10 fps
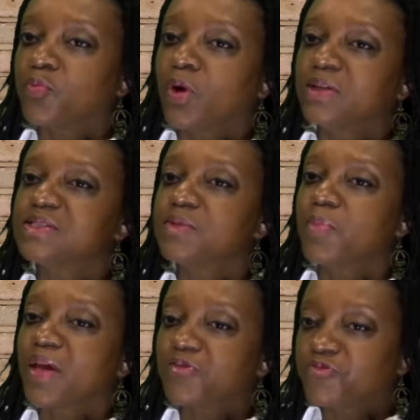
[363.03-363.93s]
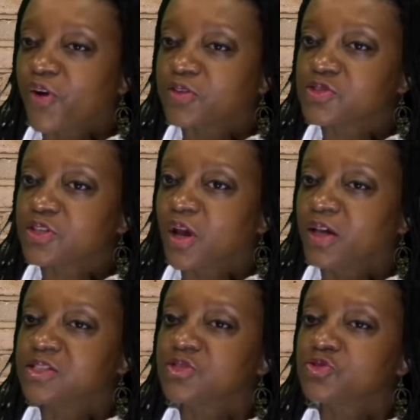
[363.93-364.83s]
What is the main function?
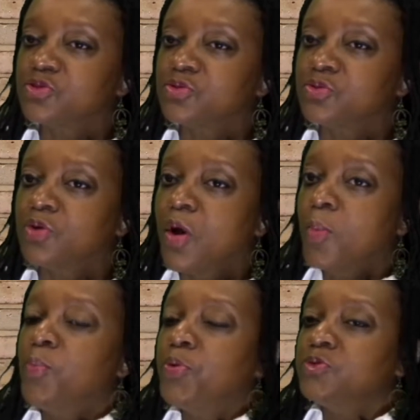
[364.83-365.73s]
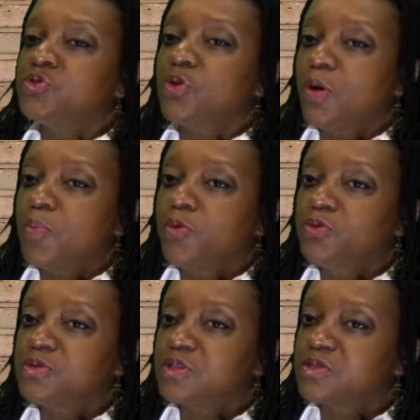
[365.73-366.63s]
Is it to boost your
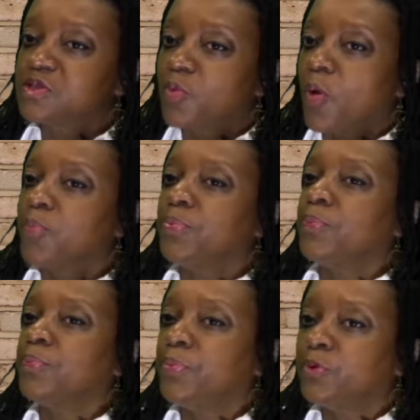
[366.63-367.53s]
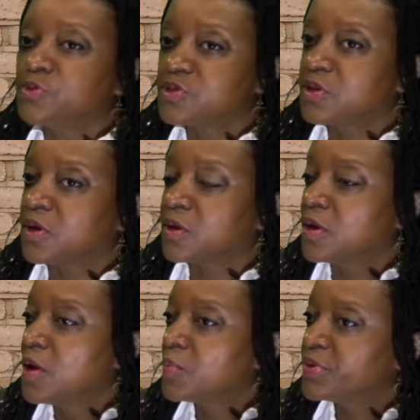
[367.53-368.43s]
immune system or boost the
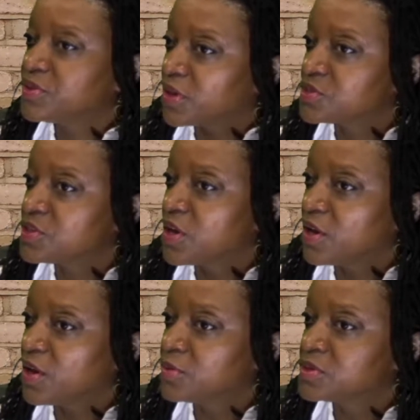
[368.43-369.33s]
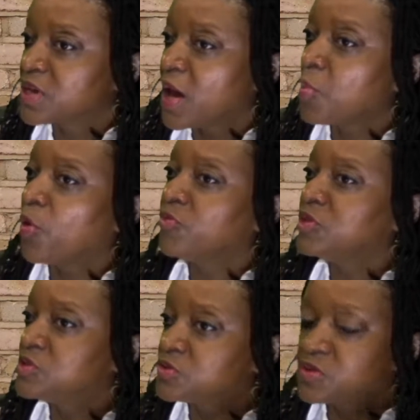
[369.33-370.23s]
production of the enzyme or
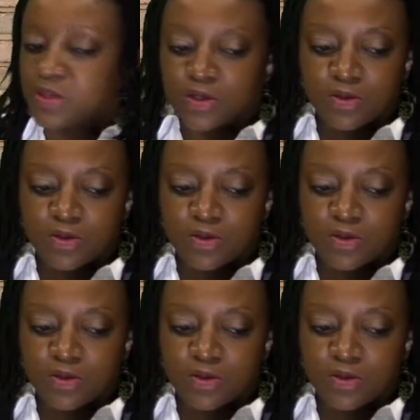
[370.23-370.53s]
reduce it?